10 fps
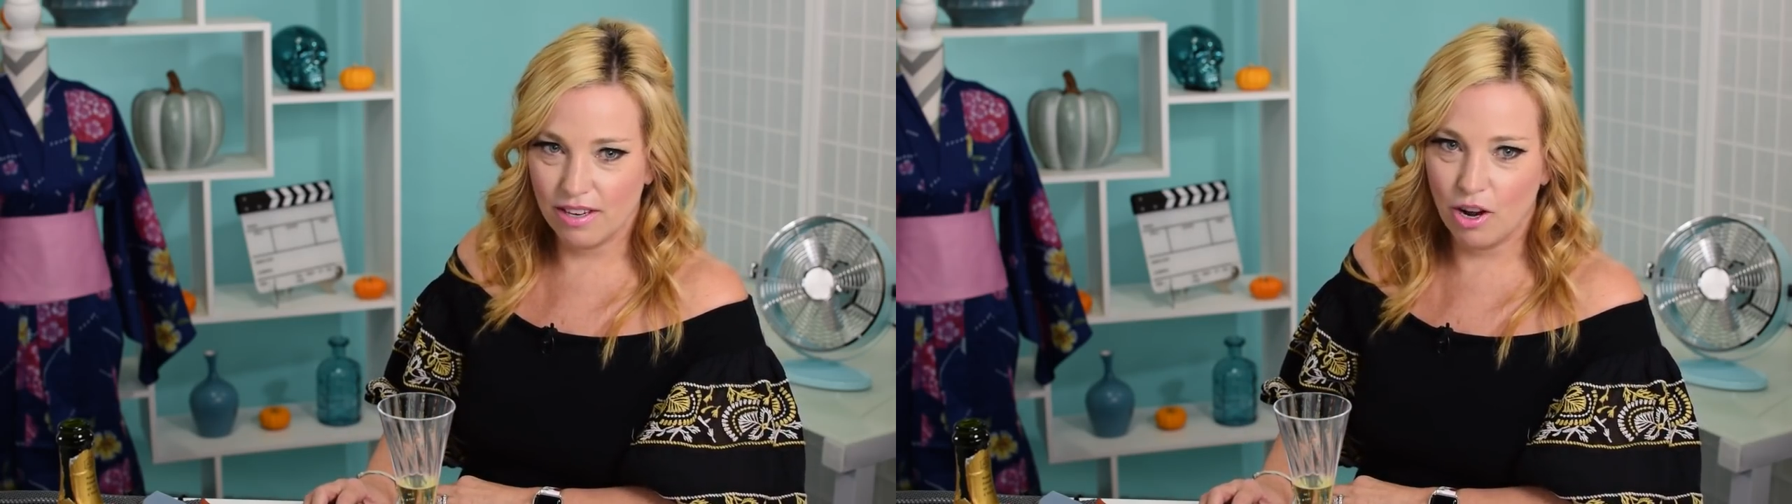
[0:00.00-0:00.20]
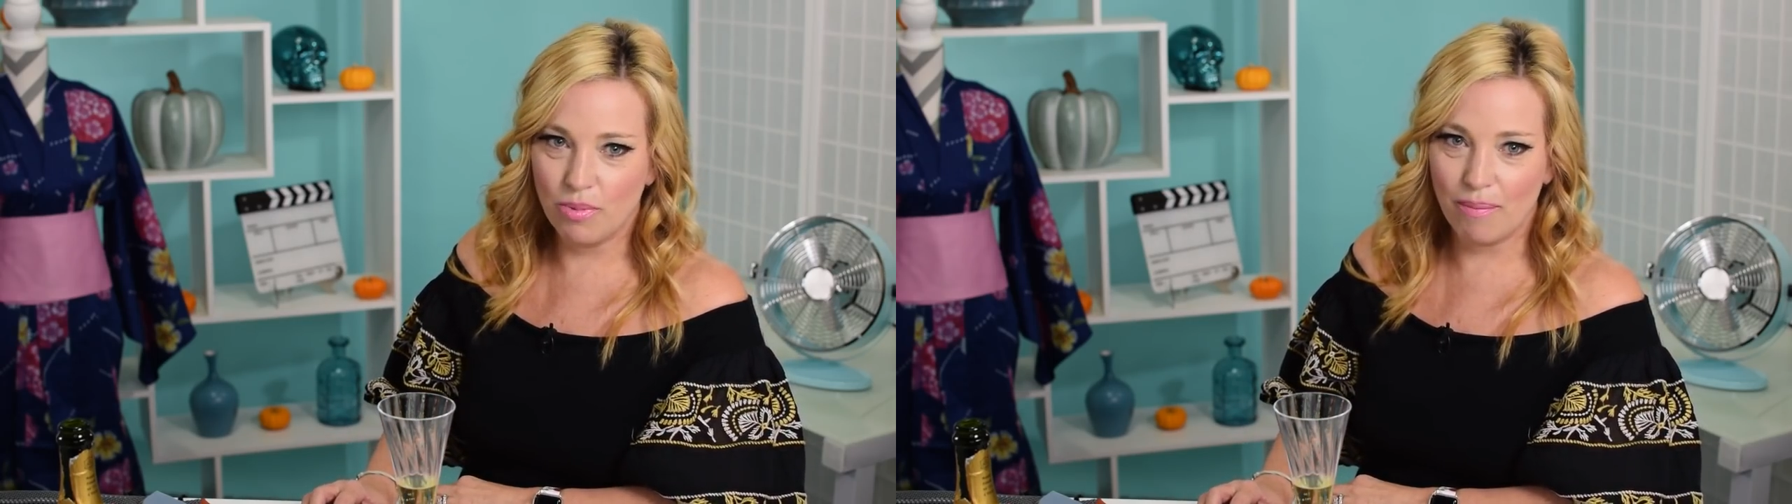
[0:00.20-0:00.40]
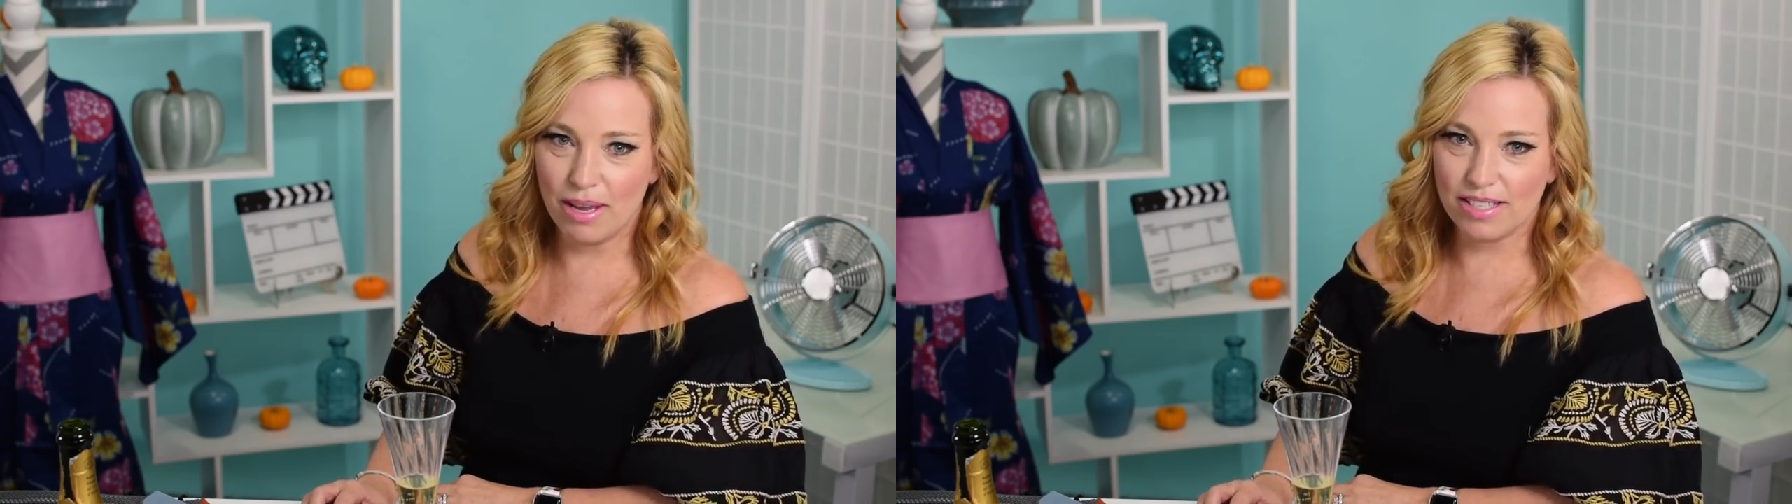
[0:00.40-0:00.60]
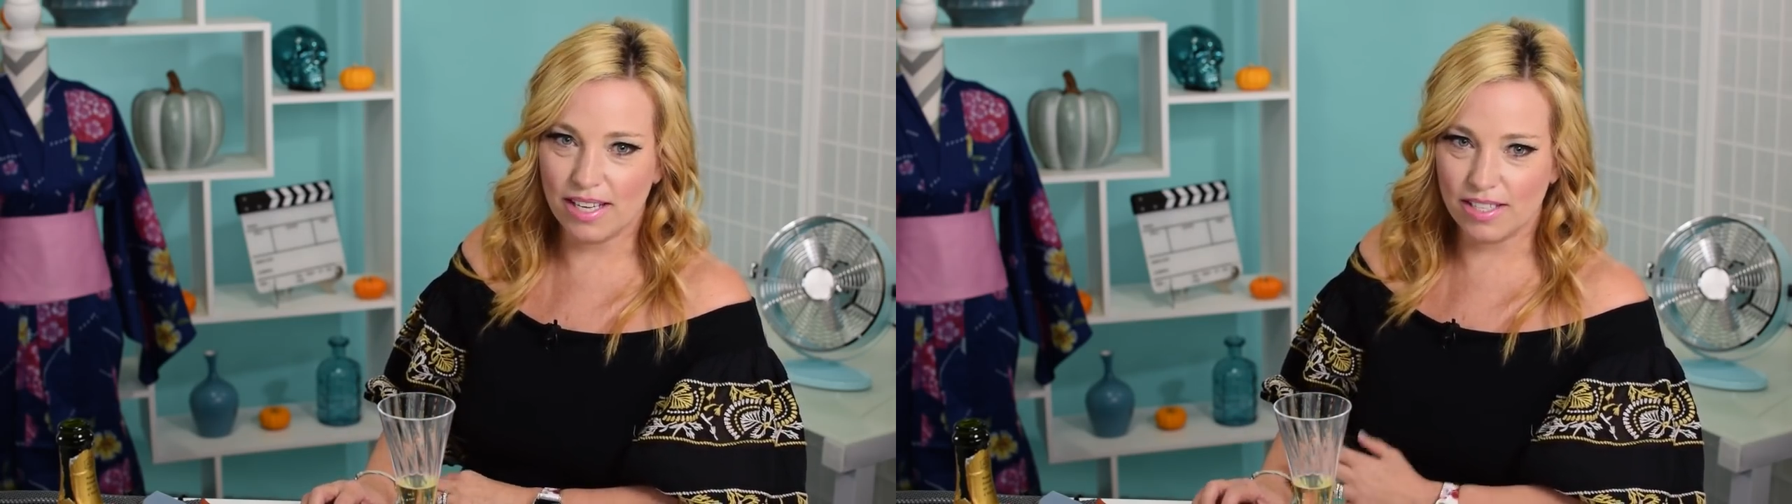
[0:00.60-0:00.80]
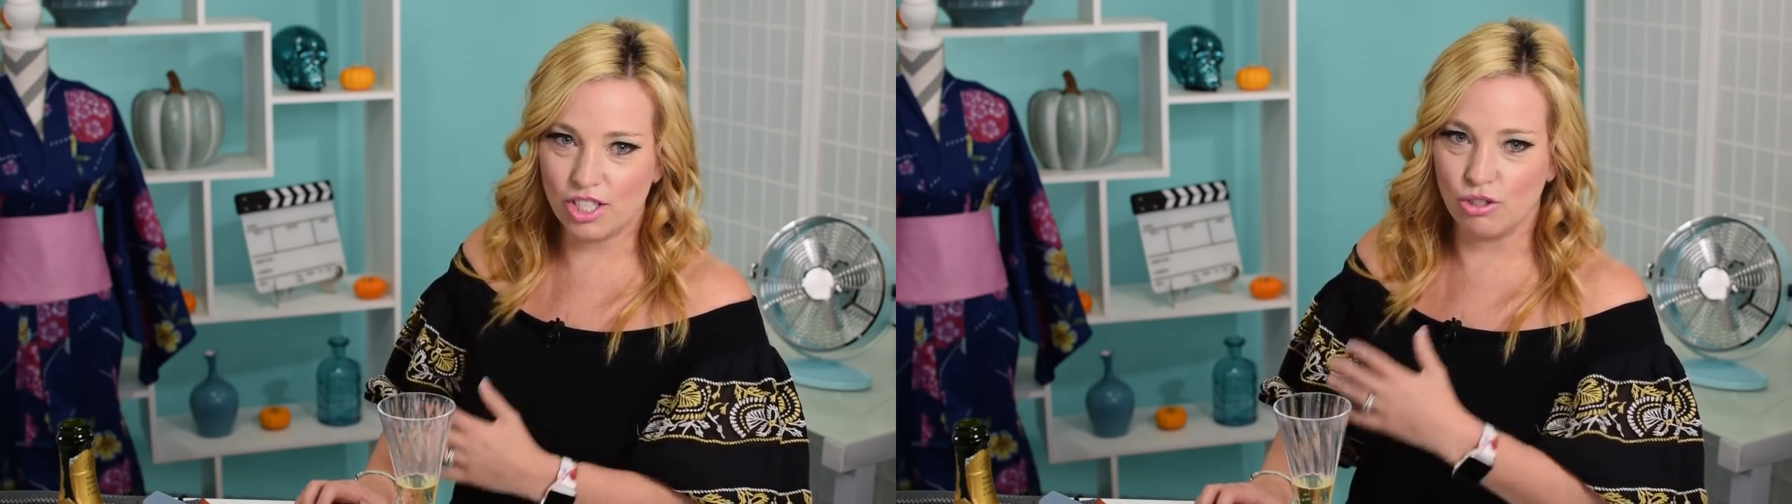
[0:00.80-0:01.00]
I hope that makes
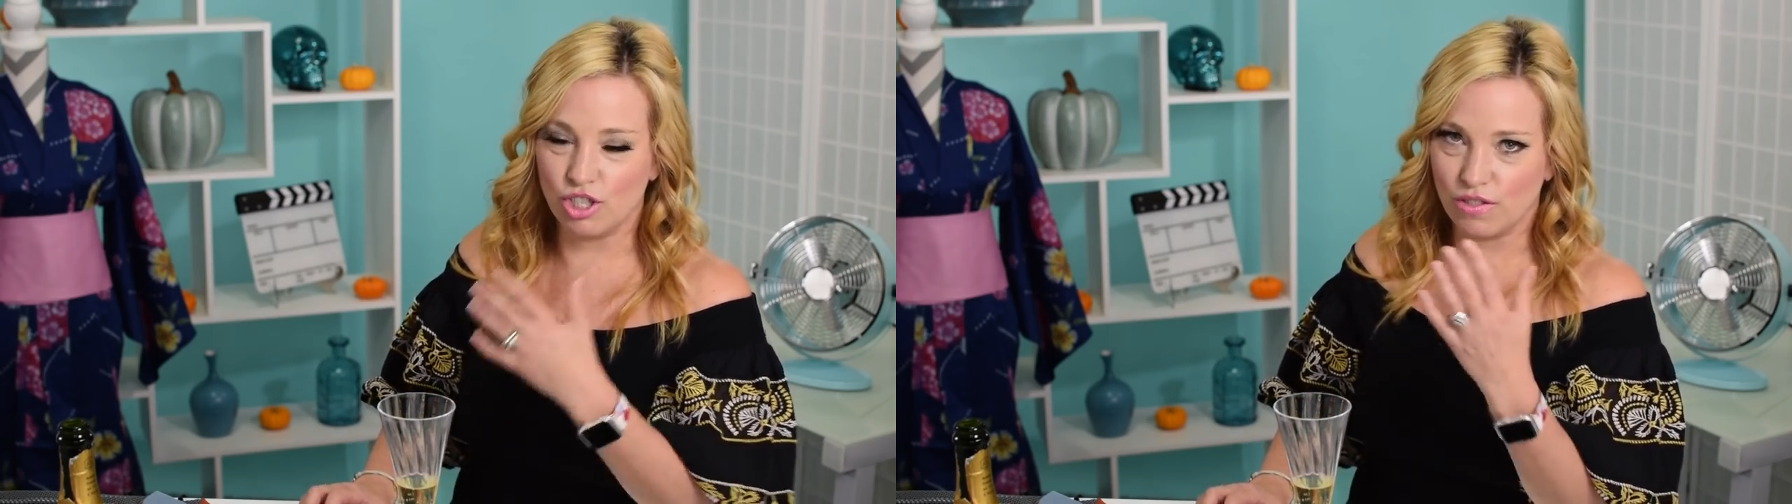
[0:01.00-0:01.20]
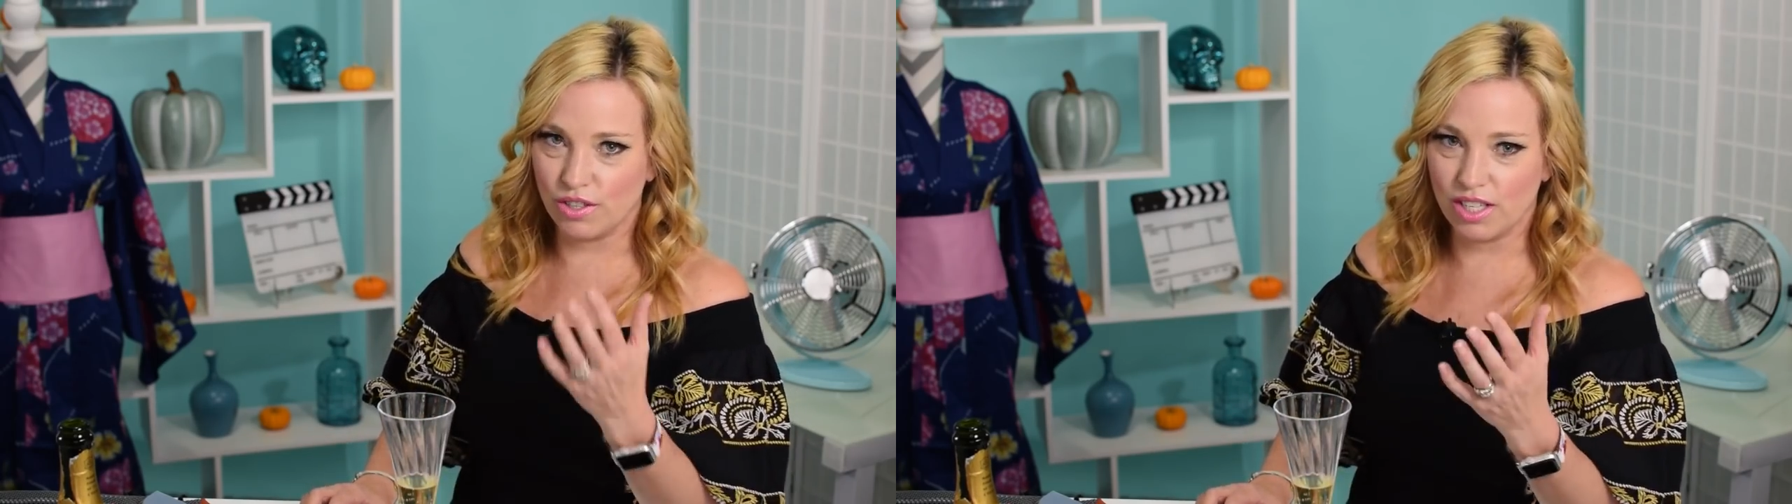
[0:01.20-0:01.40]
sense to you, just for